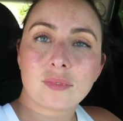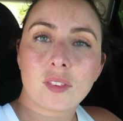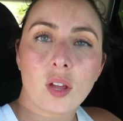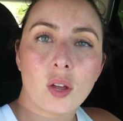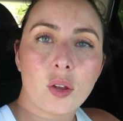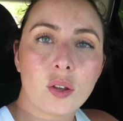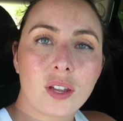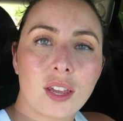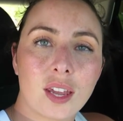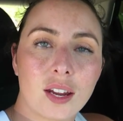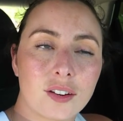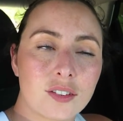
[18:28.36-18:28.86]

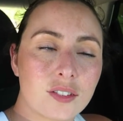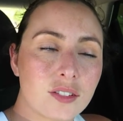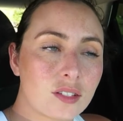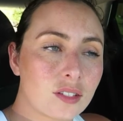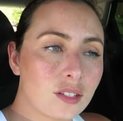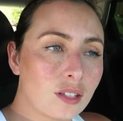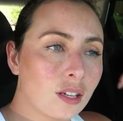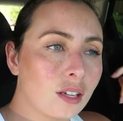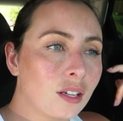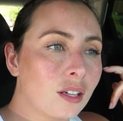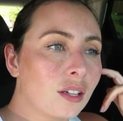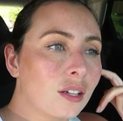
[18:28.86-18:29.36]
Who
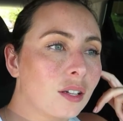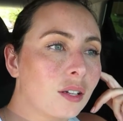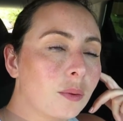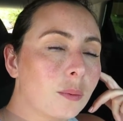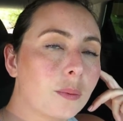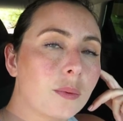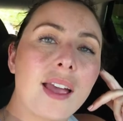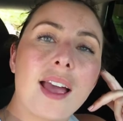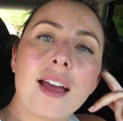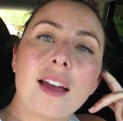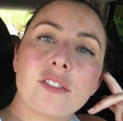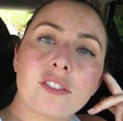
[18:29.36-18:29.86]
cares?
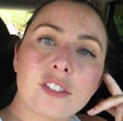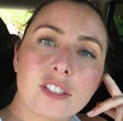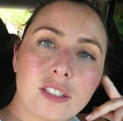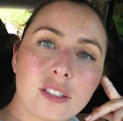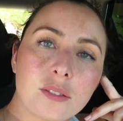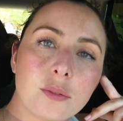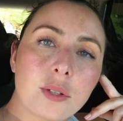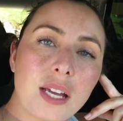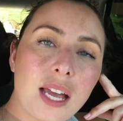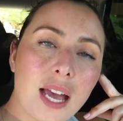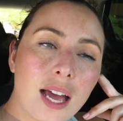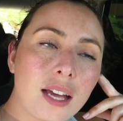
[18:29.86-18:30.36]
We
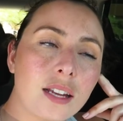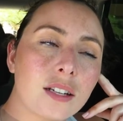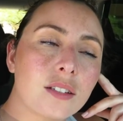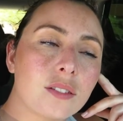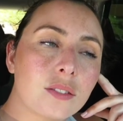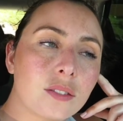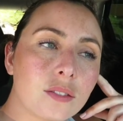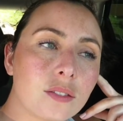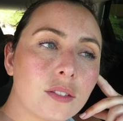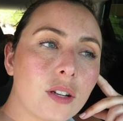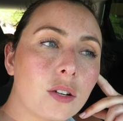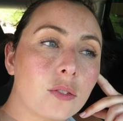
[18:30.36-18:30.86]

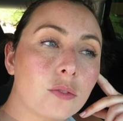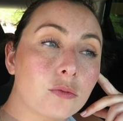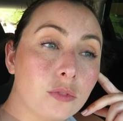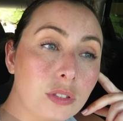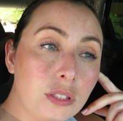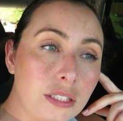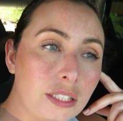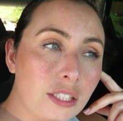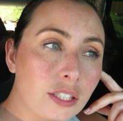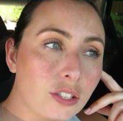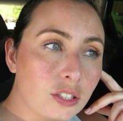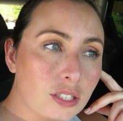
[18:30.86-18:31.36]
had a
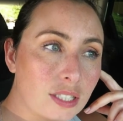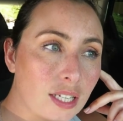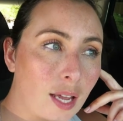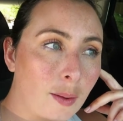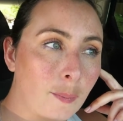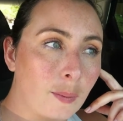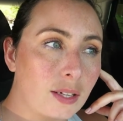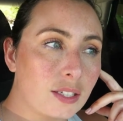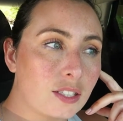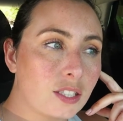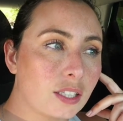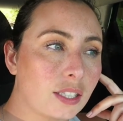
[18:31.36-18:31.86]
really good
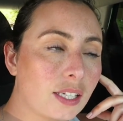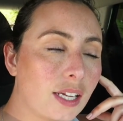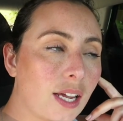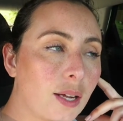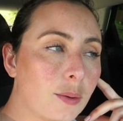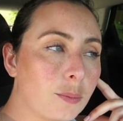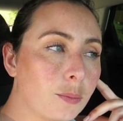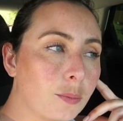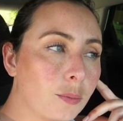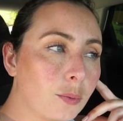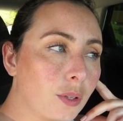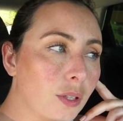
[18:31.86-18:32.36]
time, actually.
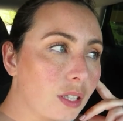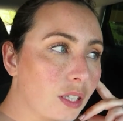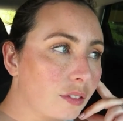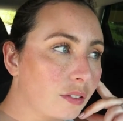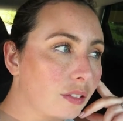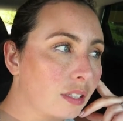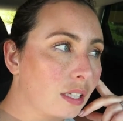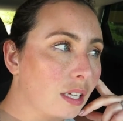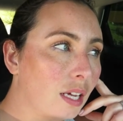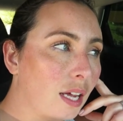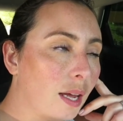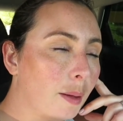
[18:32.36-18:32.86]
I'm
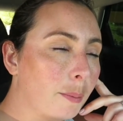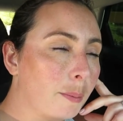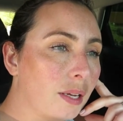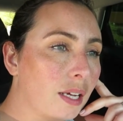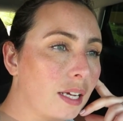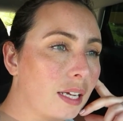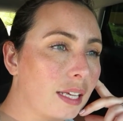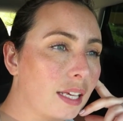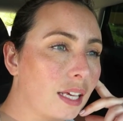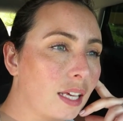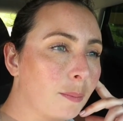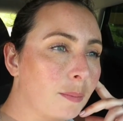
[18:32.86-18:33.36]
really, really
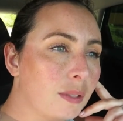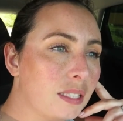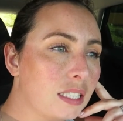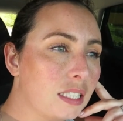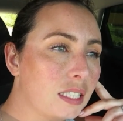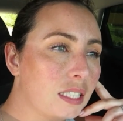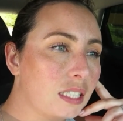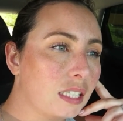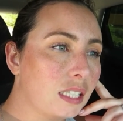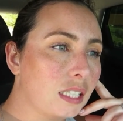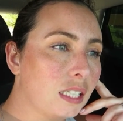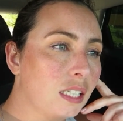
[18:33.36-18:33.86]
happy I came and
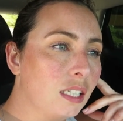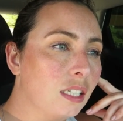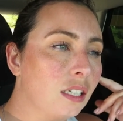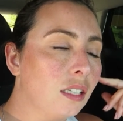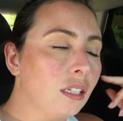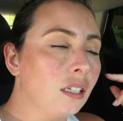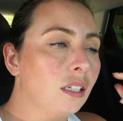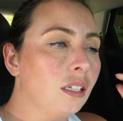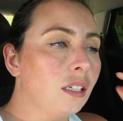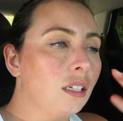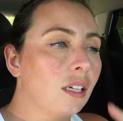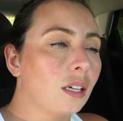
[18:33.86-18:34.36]
did it.
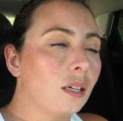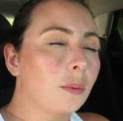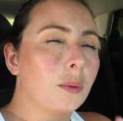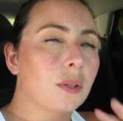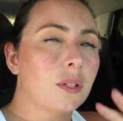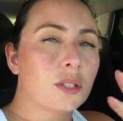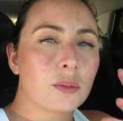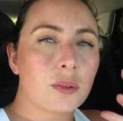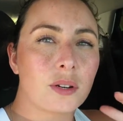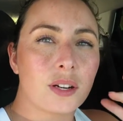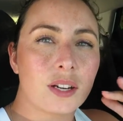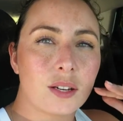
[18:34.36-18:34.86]
I
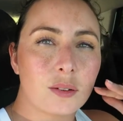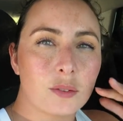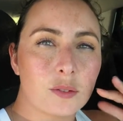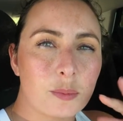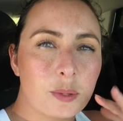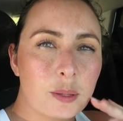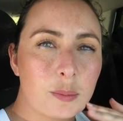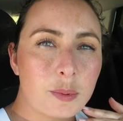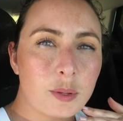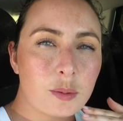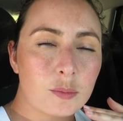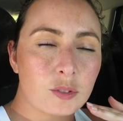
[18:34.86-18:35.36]
was worried it
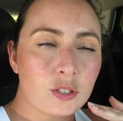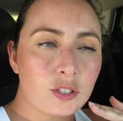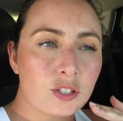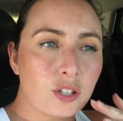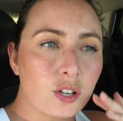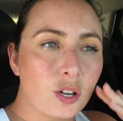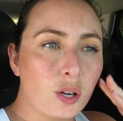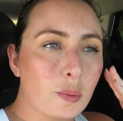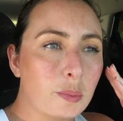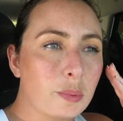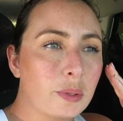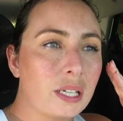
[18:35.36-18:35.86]
would be a bit more
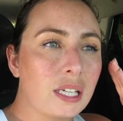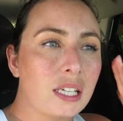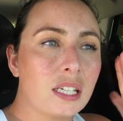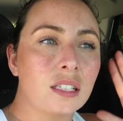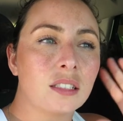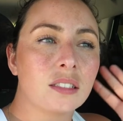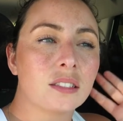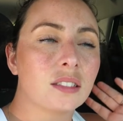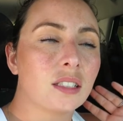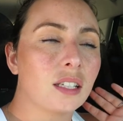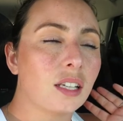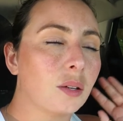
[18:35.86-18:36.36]

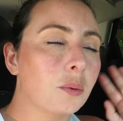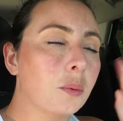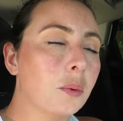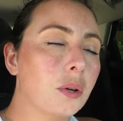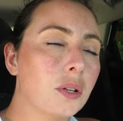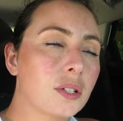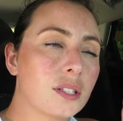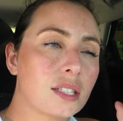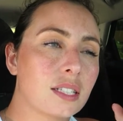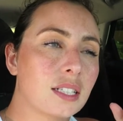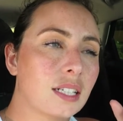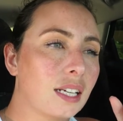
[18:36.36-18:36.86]
choppy. It
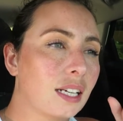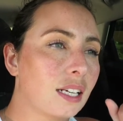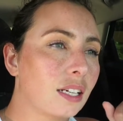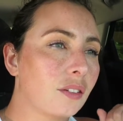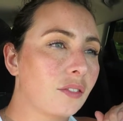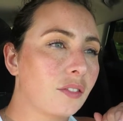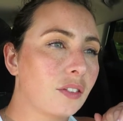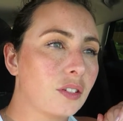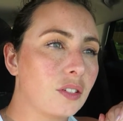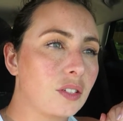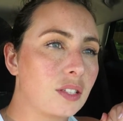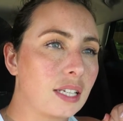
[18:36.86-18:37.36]
wasn't. I
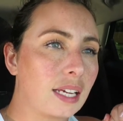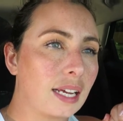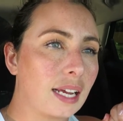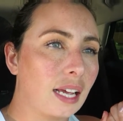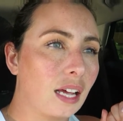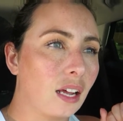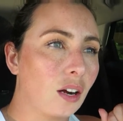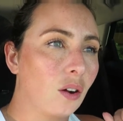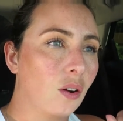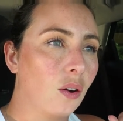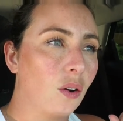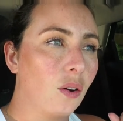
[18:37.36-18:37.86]
didn't feel sick
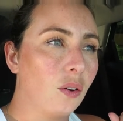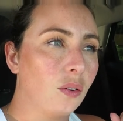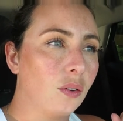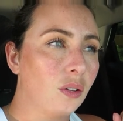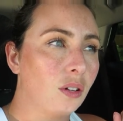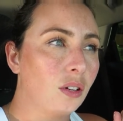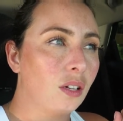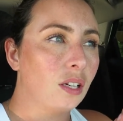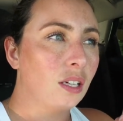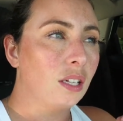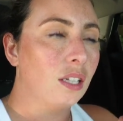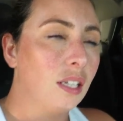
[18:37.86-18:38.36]
at
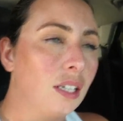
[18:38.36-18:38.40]
all.